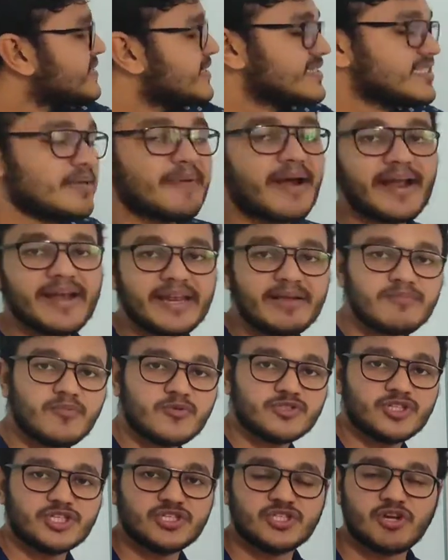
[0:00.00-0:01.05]
systematic
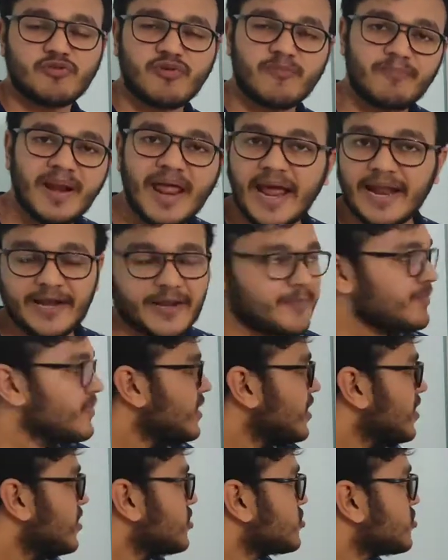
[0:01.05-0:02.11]
position of a plant.
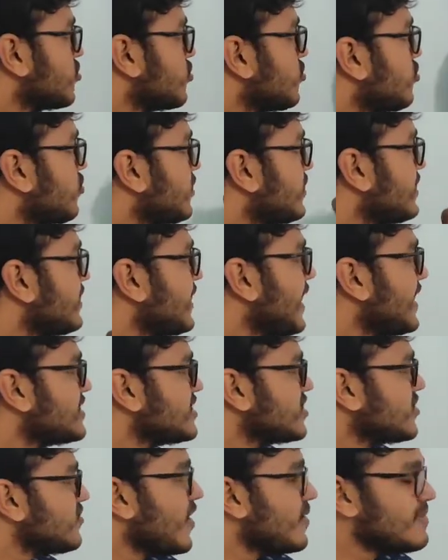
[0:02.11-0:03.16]
So in the
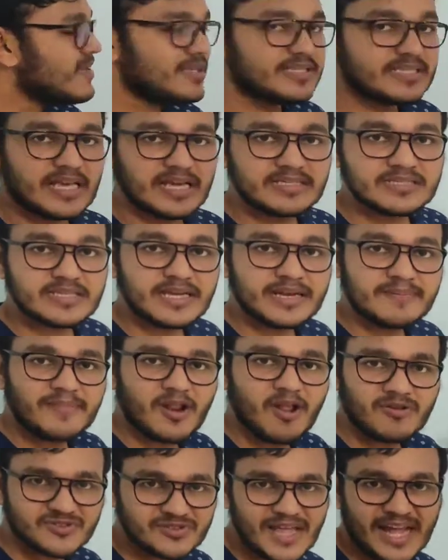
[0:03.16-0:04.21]
case of hibiscus, it
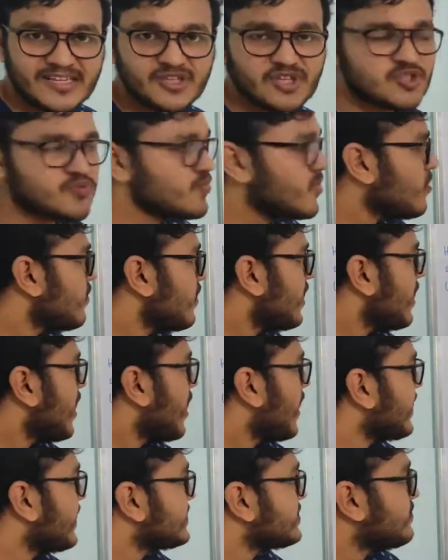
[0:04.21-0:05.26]
belongs to the angiosperm.
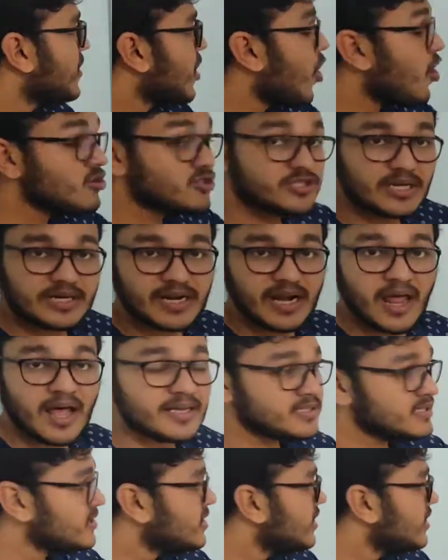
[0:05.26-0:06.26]
It belongs to the class